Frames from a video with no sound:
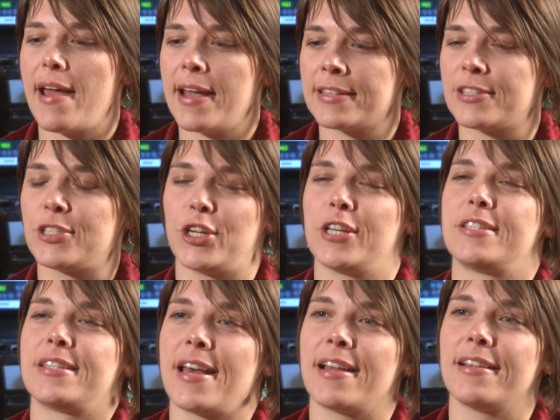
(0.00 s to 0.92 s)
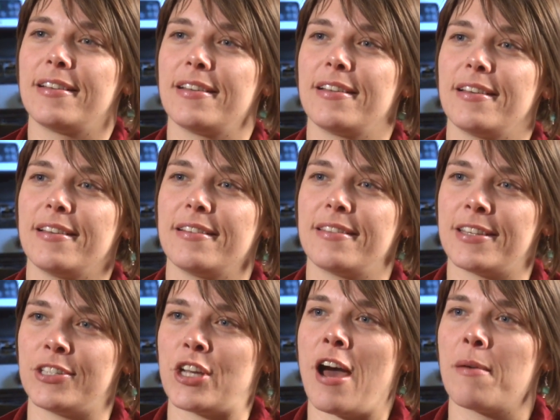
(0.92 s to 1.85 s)
It's just that
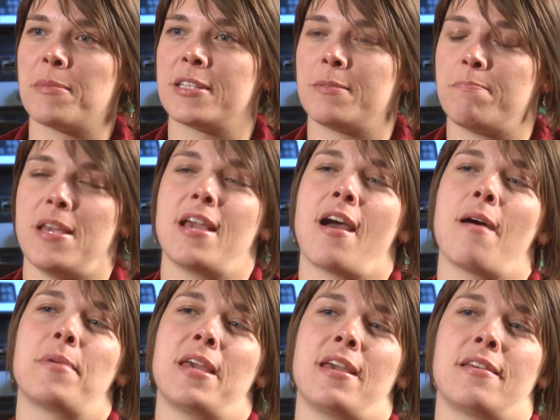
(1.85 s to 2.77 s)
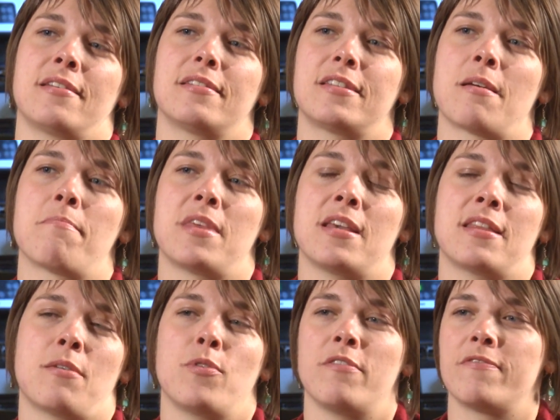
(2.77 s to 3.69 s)
the job is becoming something
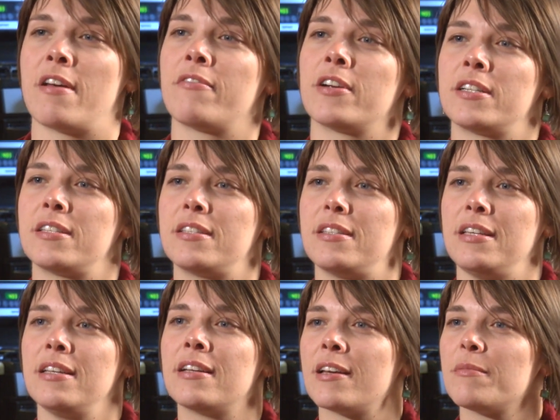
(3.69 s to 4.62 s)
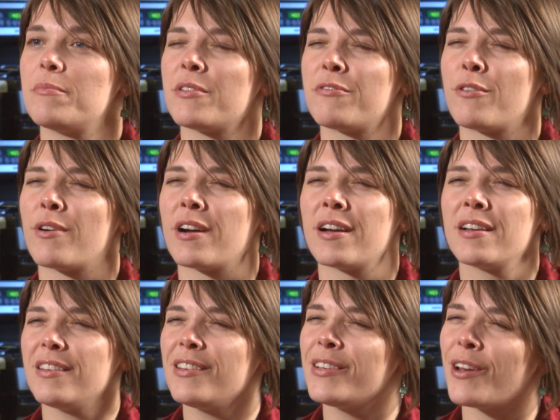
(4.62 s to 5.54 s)
that we've never seen it before.
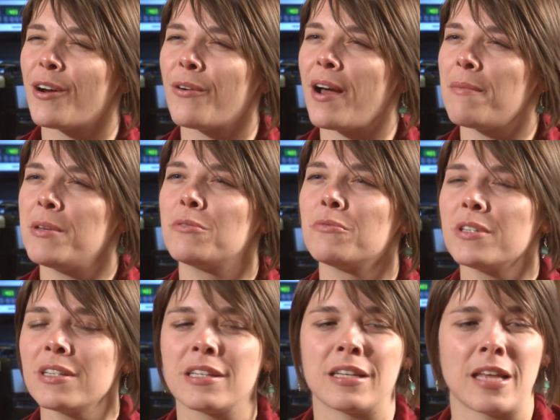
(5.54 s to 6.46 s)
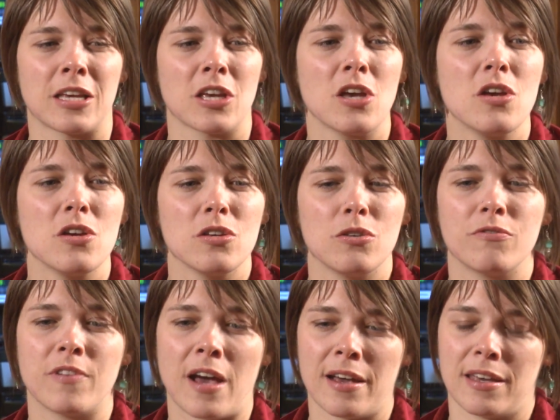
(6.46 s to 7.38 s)
You know, I mean, really, like
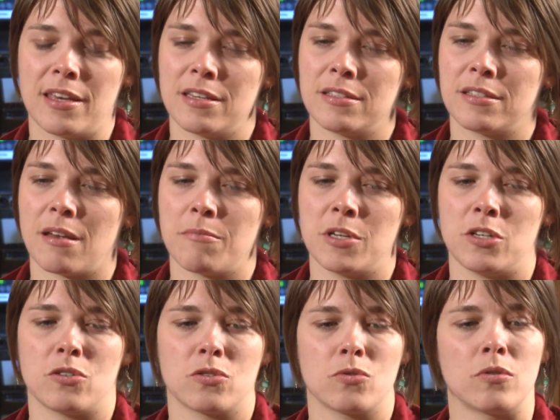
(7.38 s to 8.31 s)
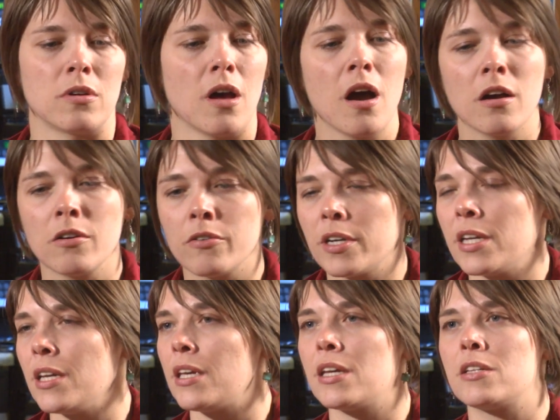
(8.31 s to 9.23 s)
you've got kids coming to school
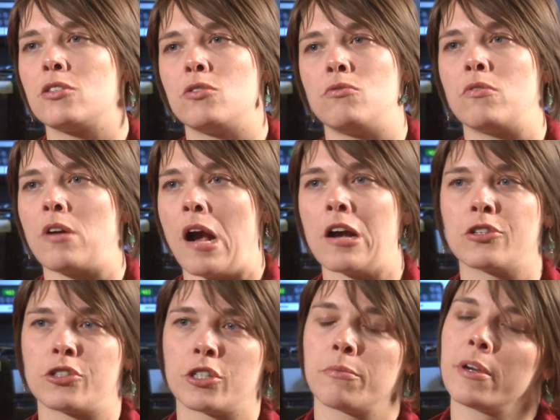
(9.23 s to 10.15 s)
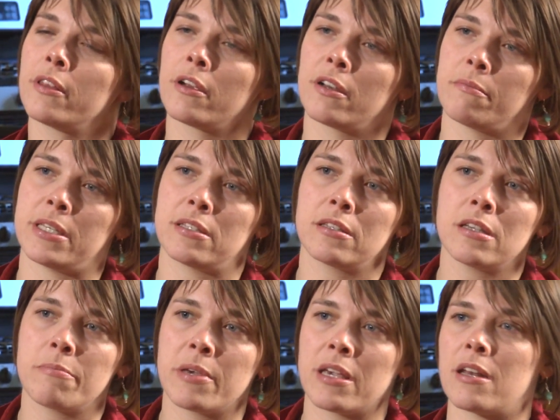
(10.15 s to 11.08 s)
hungry, kids who aren't sure where they're going to be
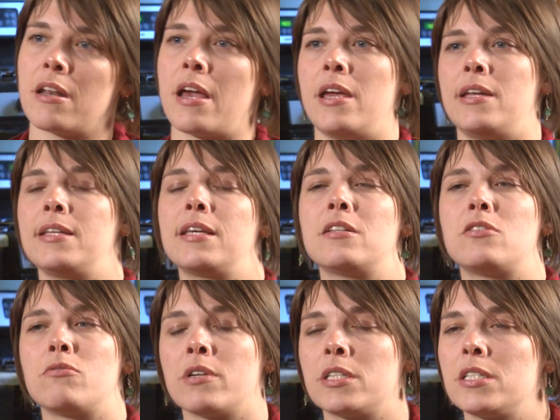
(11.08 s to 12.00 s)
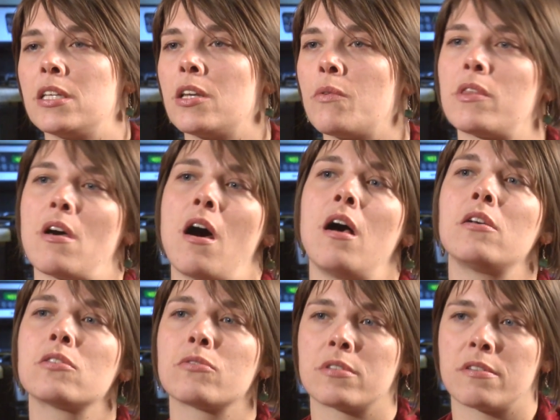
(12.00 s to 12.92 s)
sleeping at night, kids who are dealing with
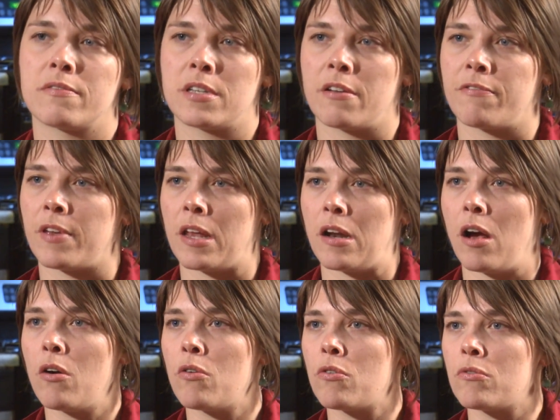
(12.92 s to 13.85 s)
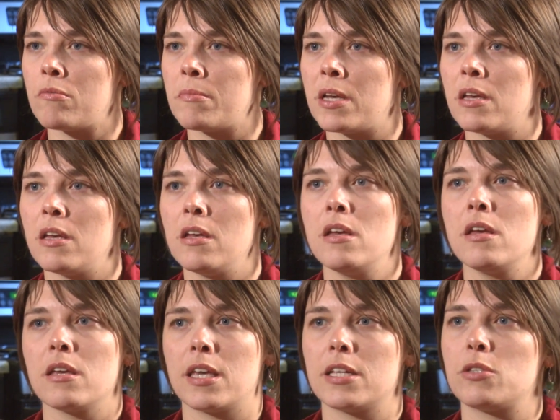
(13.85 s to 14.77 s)
all sorts of stuff at home
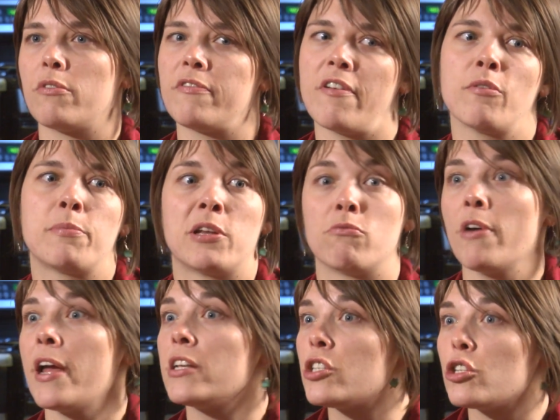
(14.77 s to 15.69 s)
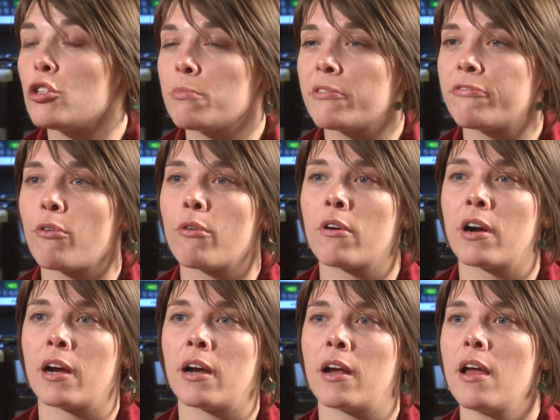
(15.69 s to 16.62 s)
kids who have never been read to
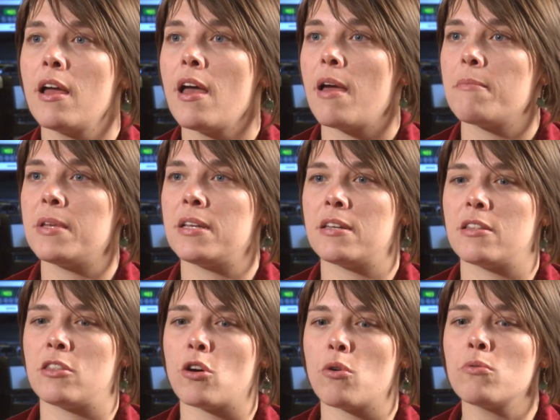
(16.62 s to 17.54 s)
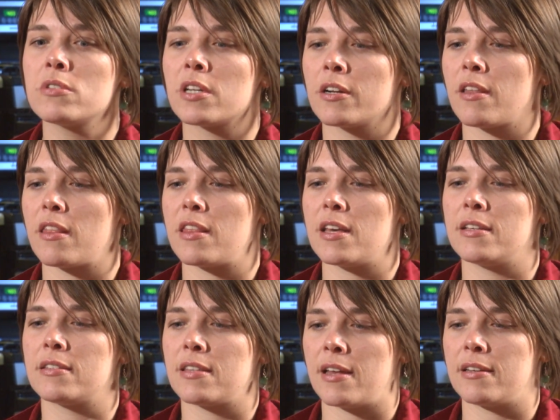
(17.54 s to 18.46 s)
before. I mean, those are the
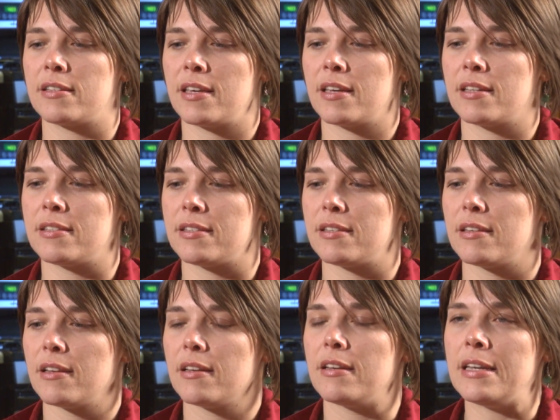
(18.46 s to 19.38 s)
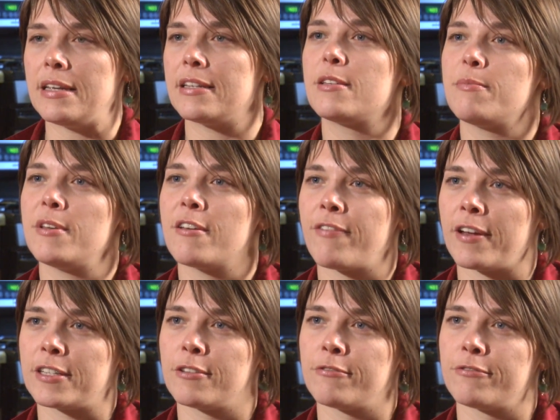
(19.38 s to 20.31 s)
things that kids need to be
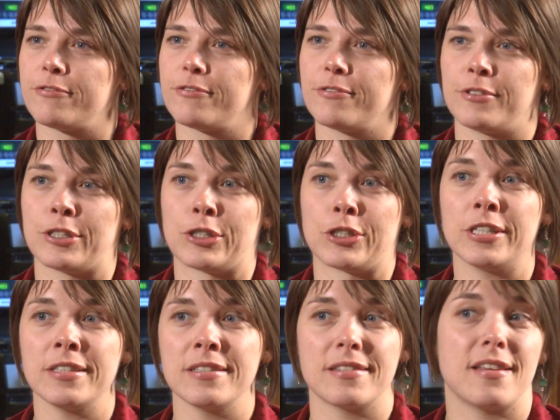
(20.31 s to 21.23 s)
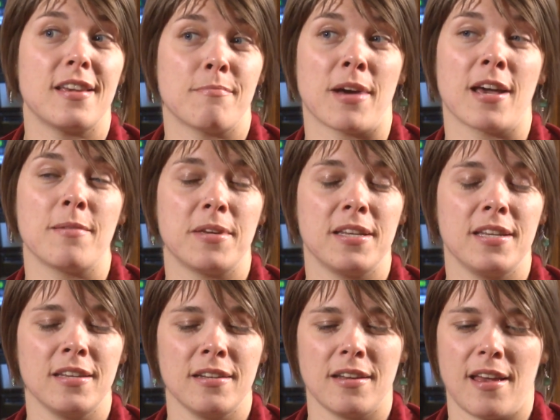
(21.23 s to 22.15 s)
effective learners, in my
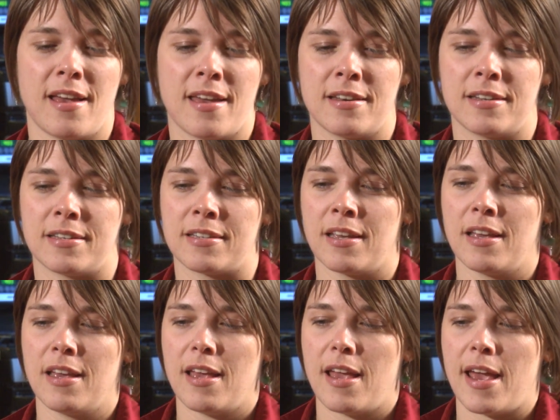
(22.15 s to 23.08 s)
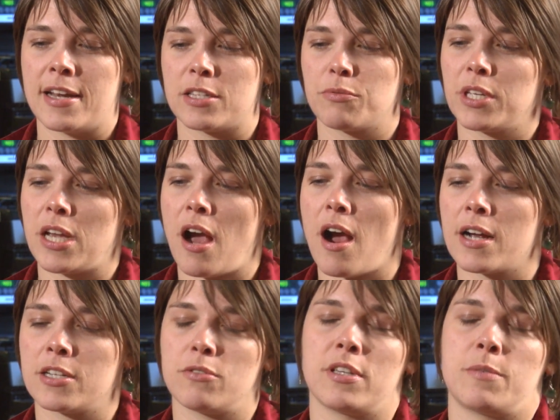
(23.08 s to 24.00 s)
opinion, and and it's really
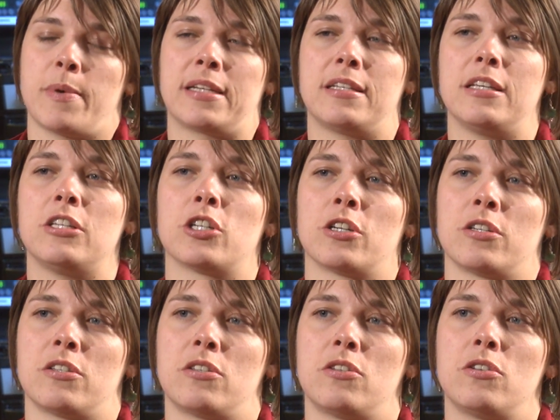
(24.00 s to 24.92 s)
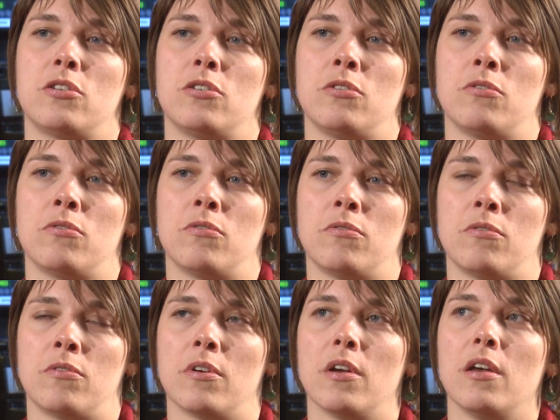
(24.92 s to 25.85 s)
hard to expect teachers
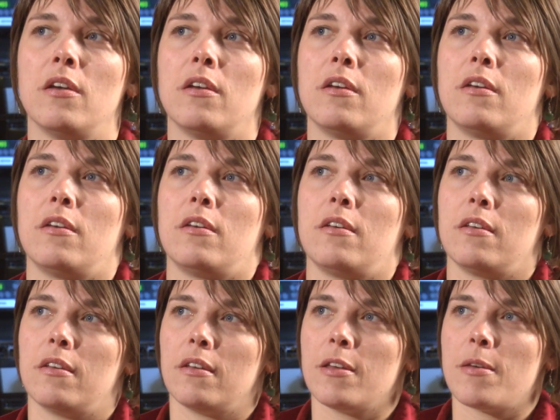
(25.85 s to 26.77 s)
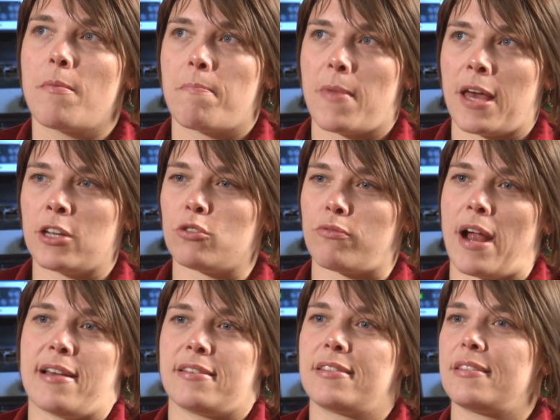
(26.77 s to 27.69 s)
to
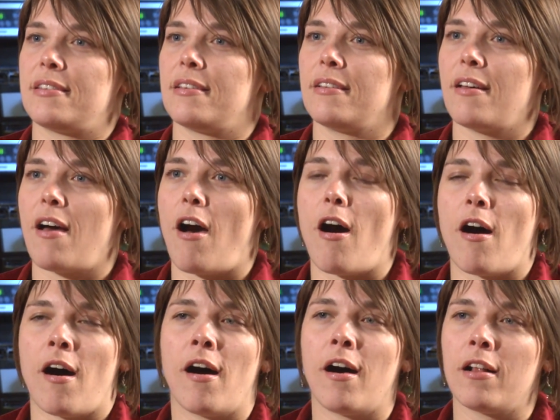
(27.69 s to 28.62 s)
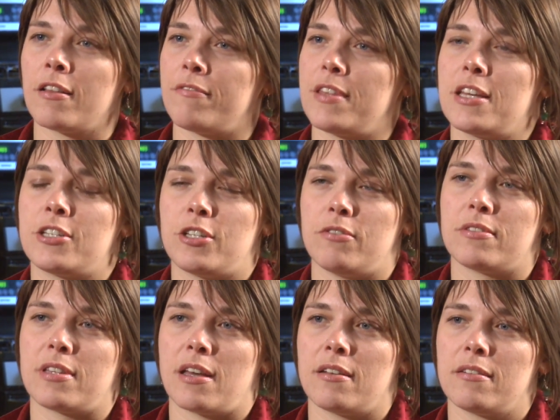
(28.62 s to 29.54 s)
address all of the
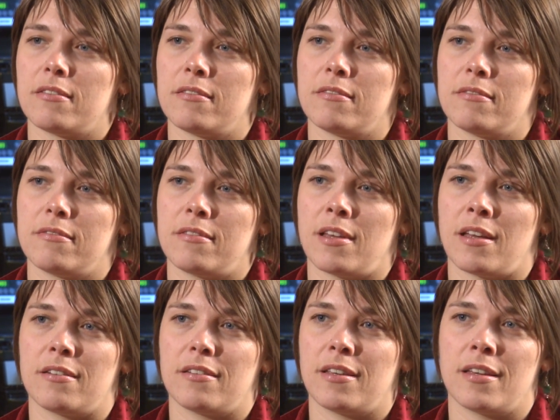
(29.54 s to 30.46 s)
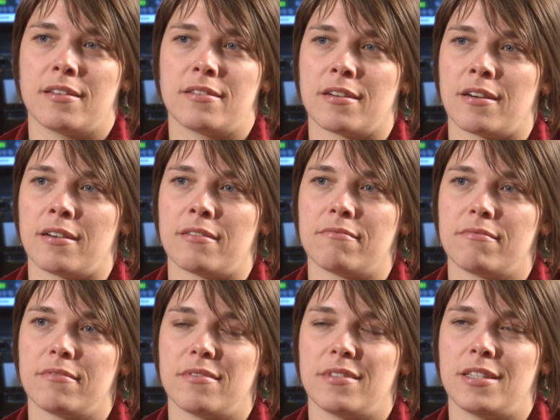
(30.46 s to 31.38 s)
issues that that kids are
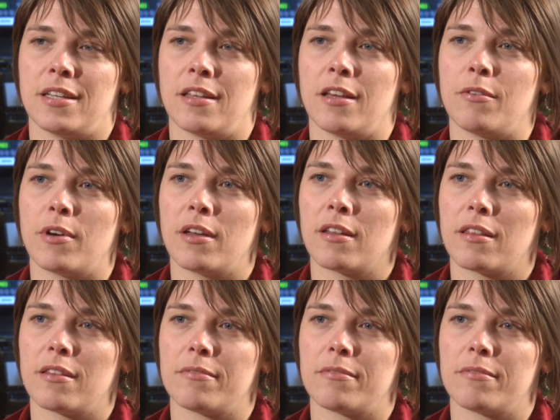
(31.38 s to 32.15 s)
dealing with.